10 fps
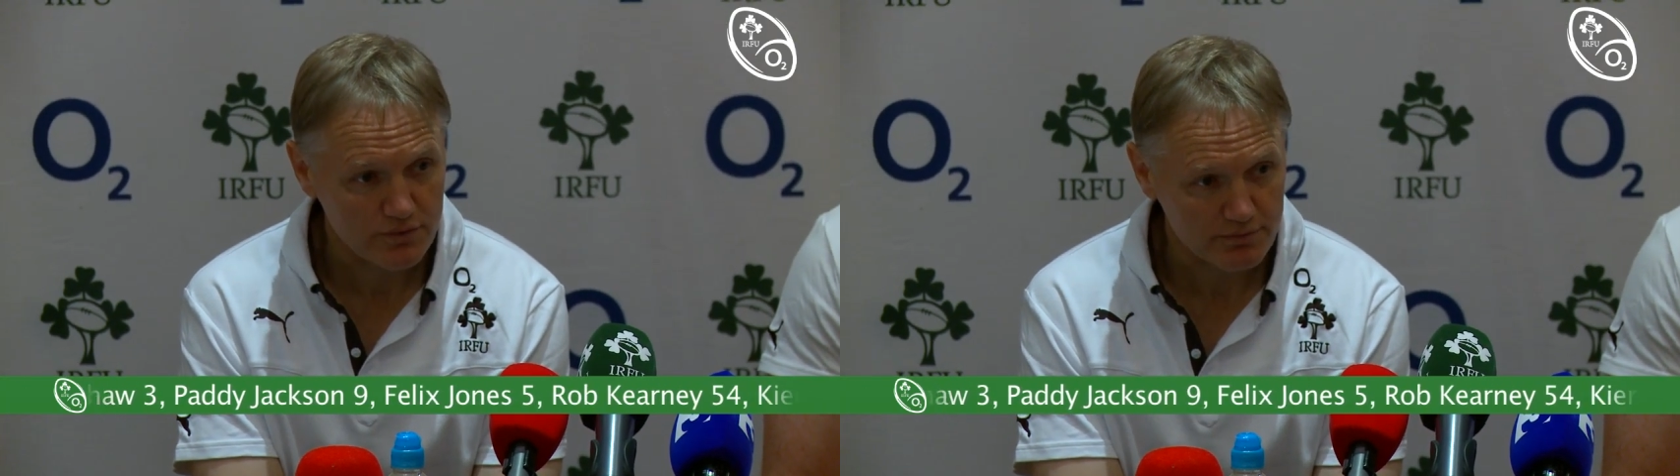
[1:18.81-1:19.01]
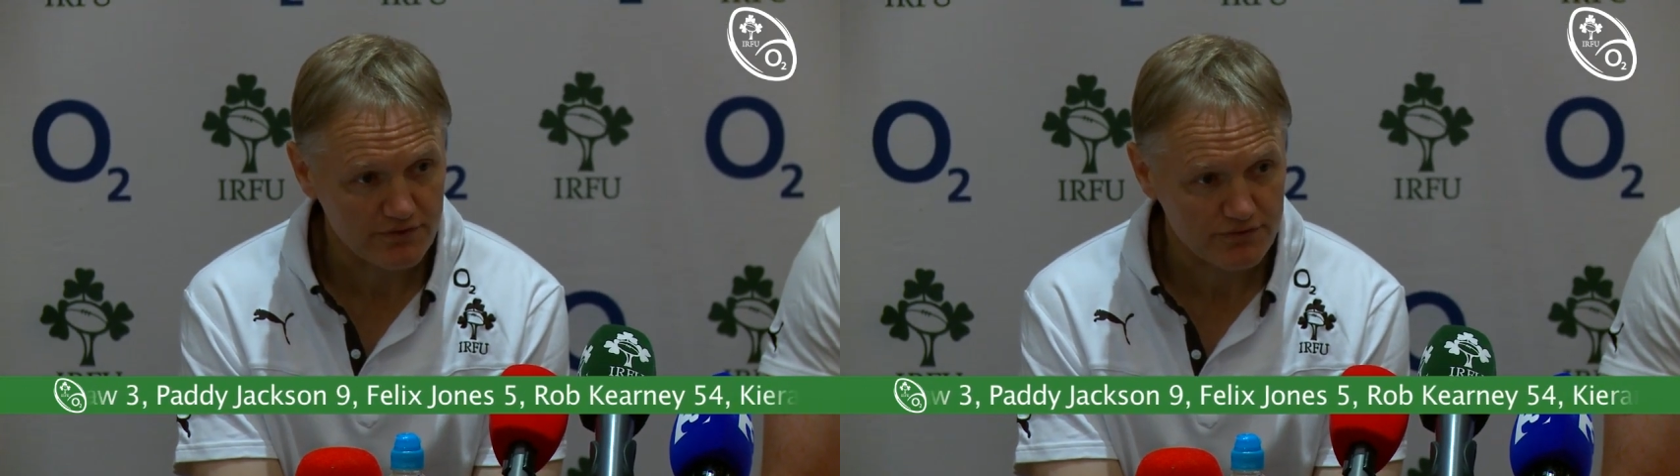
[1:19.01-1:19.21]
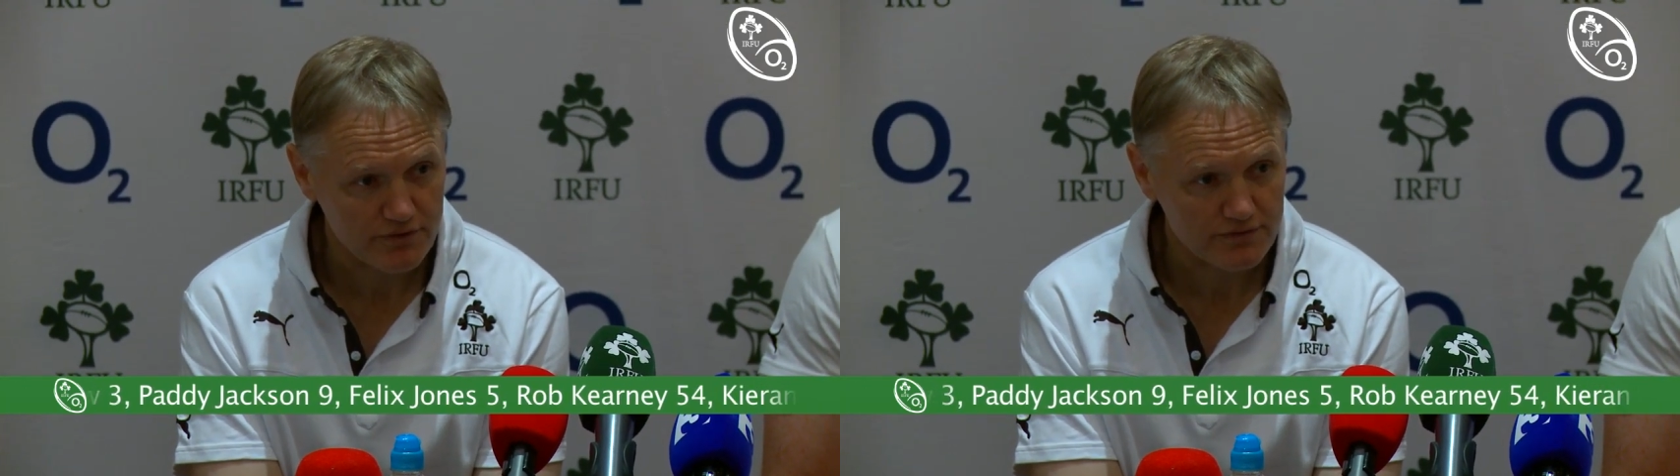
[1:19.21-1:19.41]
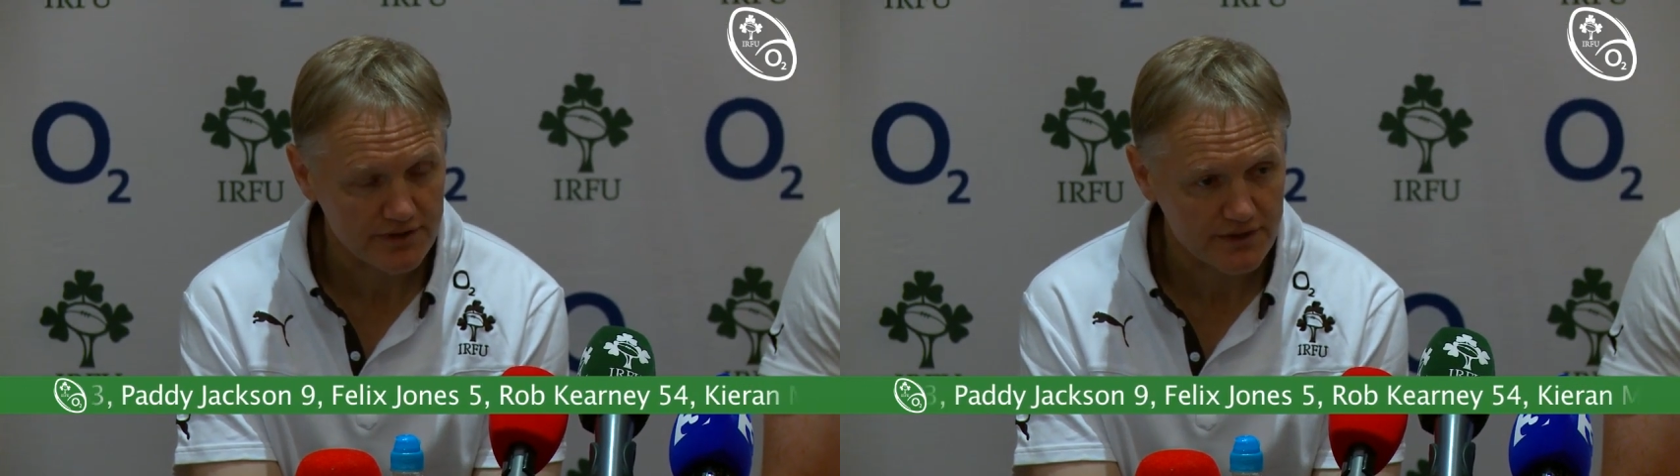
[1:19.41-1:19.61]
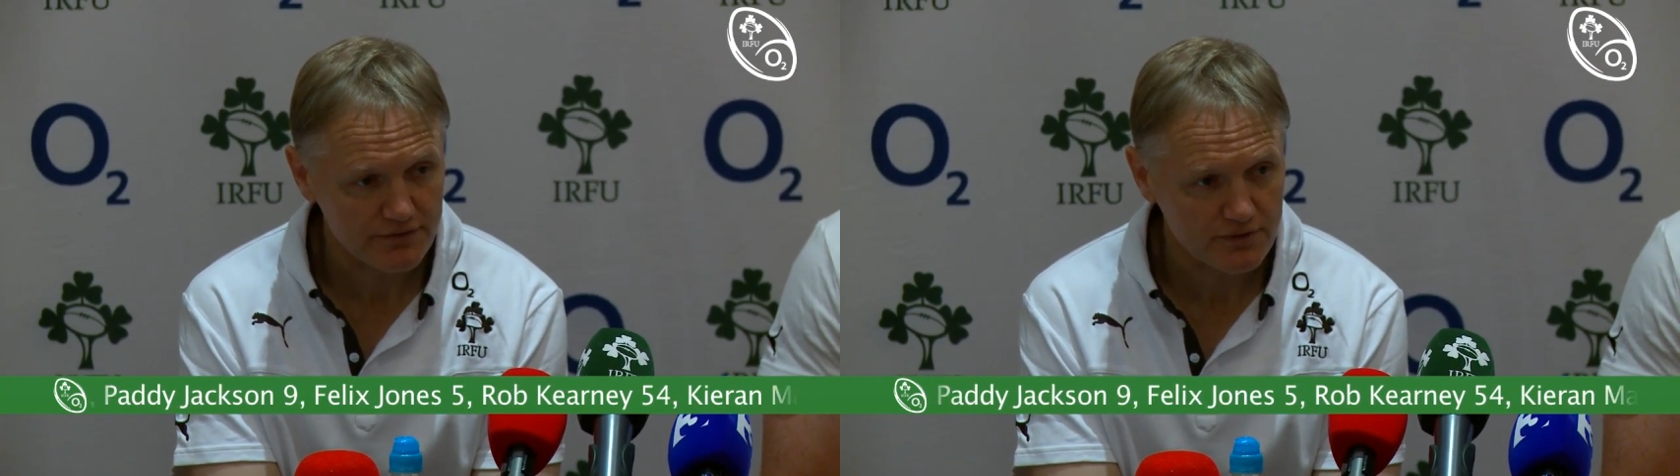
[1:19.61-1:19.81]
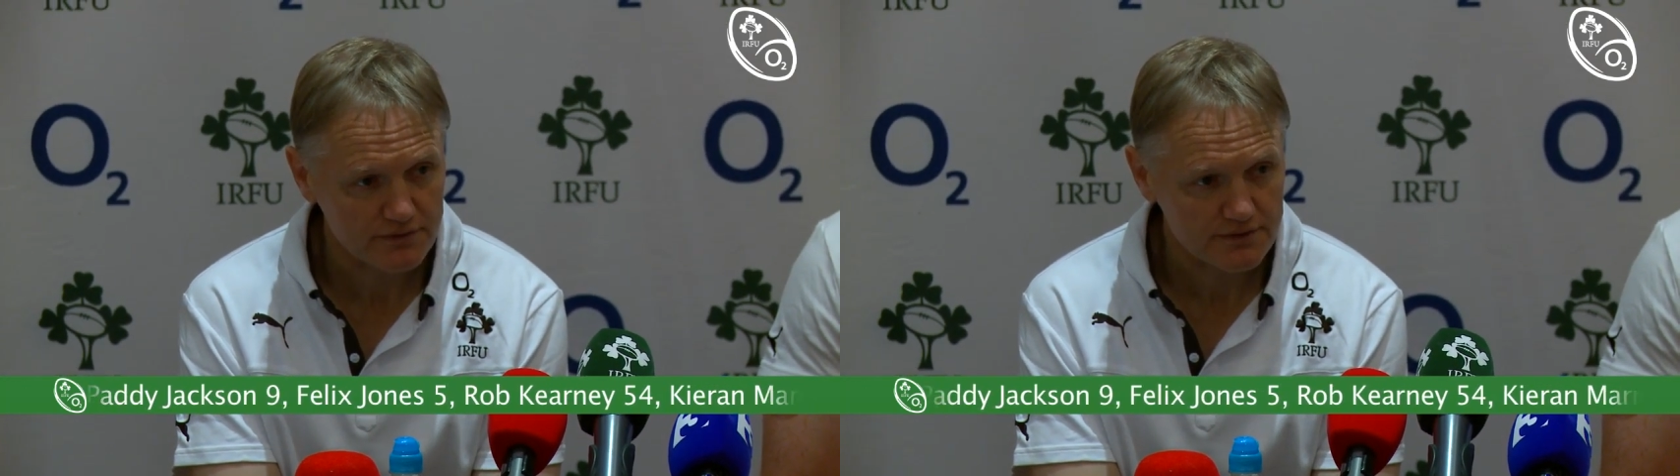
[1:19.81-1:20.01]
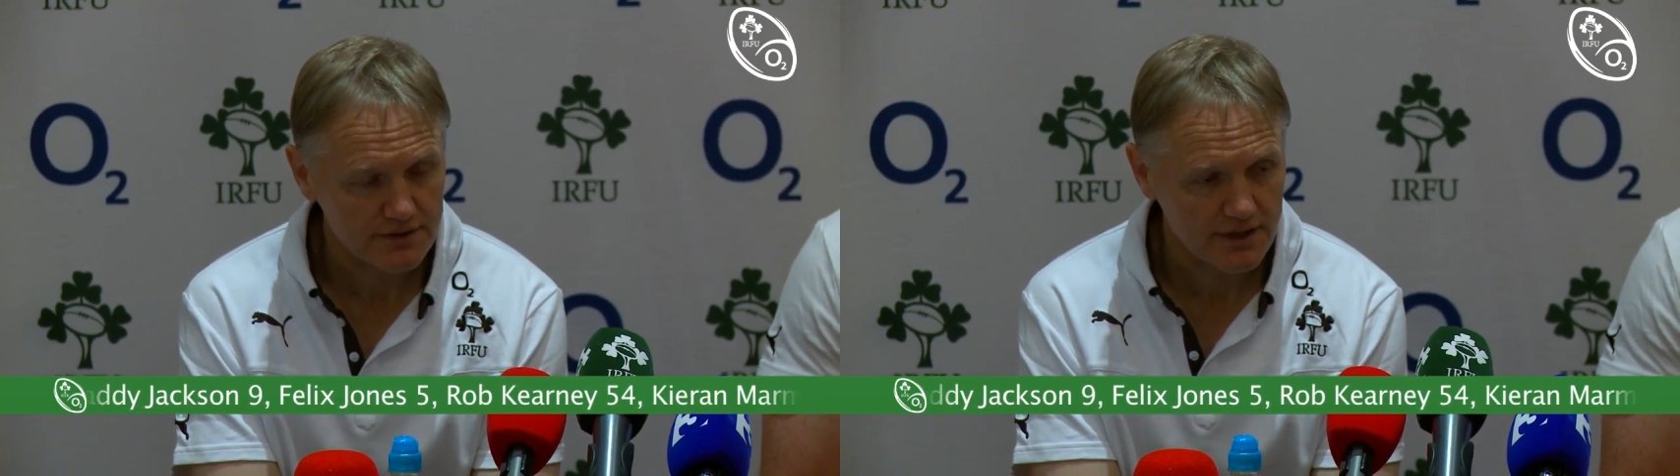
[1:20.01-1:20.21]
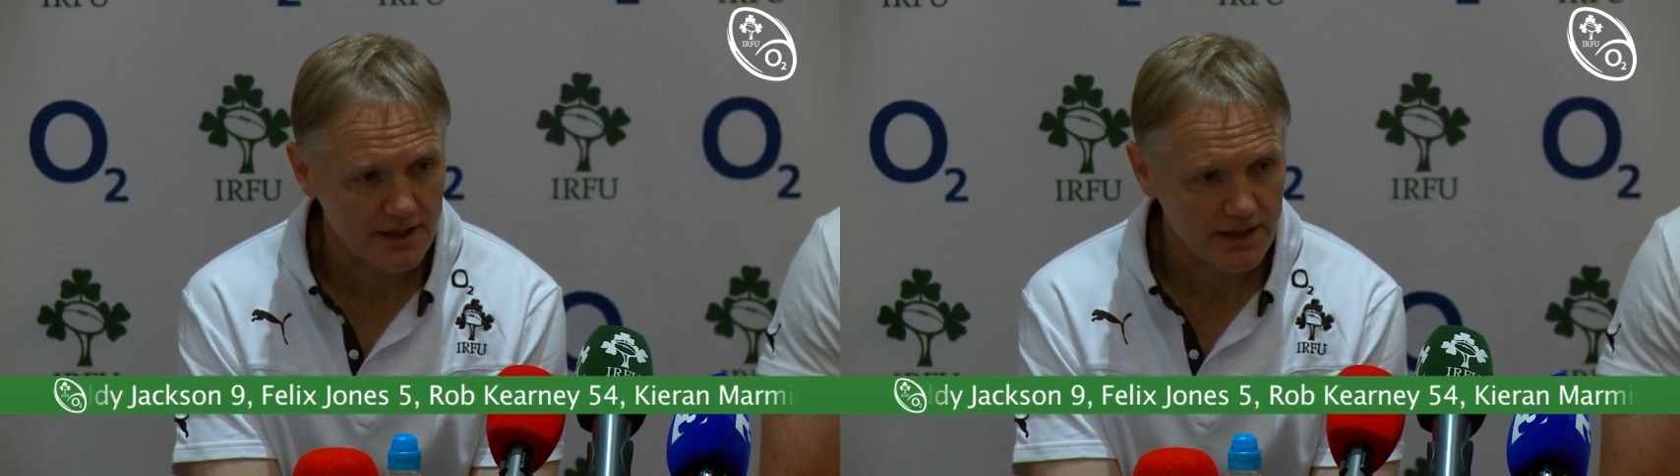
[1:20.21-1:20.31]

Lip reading: would have been very, very difficult.